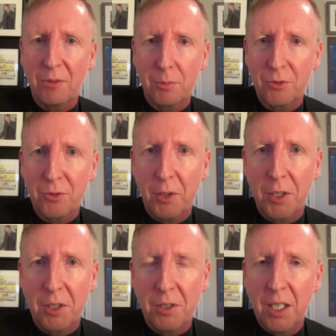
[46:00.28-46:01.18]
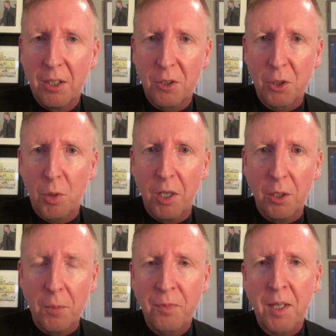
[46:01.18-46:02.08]
from Fredericton to
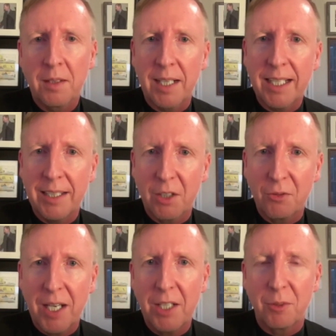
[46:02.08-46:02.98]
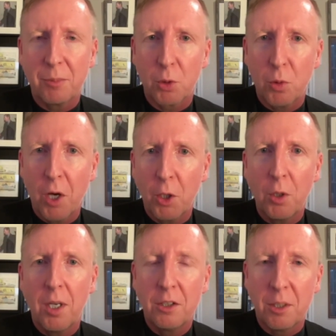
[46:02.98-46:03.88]
Toronto than I can get a flight from Toronto
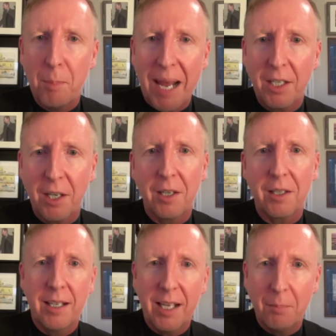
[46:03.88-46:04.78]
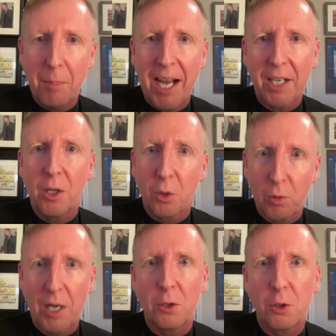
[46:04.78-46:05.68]
to Bangkok and back
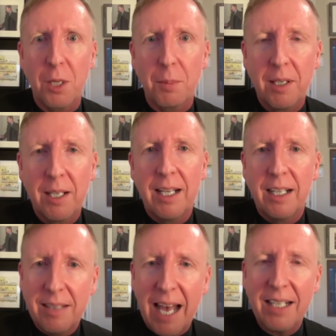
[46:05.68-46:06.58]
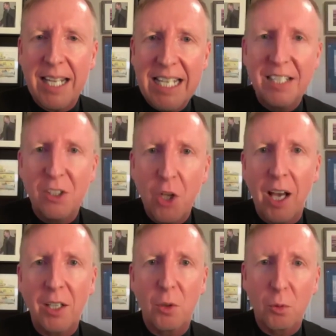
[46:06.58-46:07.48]
round trip. That is
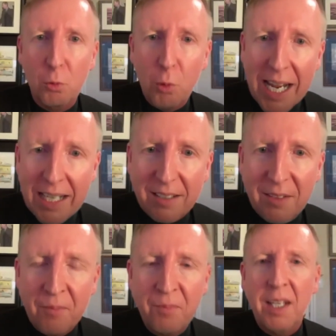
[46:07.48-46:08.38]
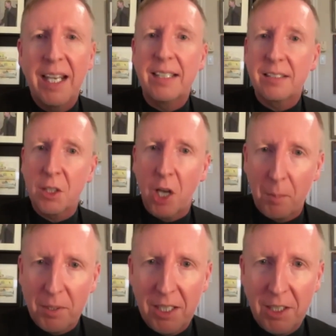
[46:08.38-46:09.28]
not right. It's the
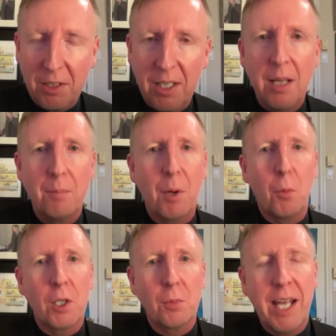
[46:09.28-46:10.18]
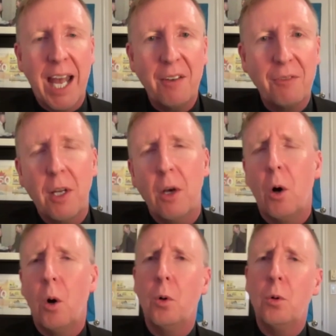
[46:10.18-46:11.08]
competition. But what do we have?
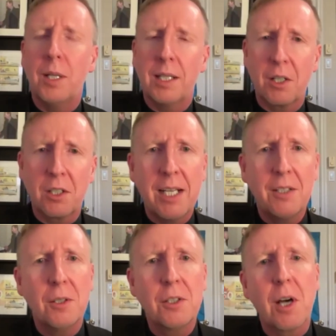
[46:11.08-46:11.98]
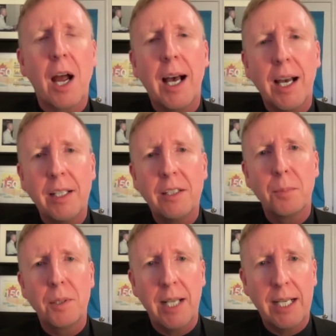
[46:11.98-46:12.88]
Oh, well, our standards are high to
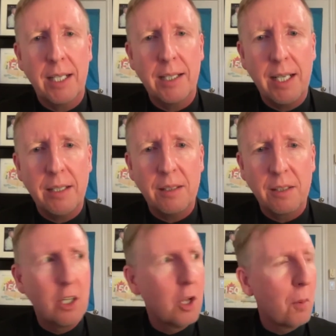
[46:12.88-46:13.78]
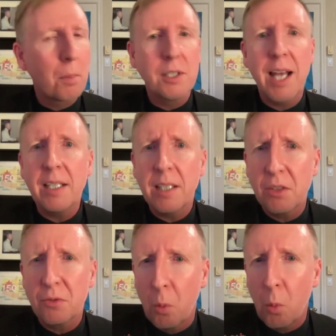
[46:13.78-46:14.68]
protect Canadians. Protect us
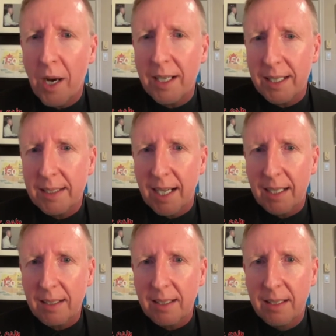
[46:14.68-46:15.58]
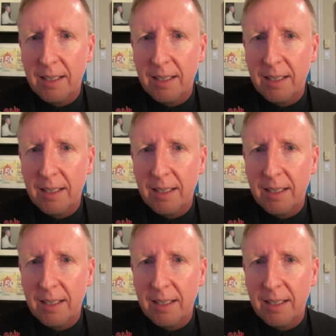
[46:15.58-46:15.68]
from what exactly?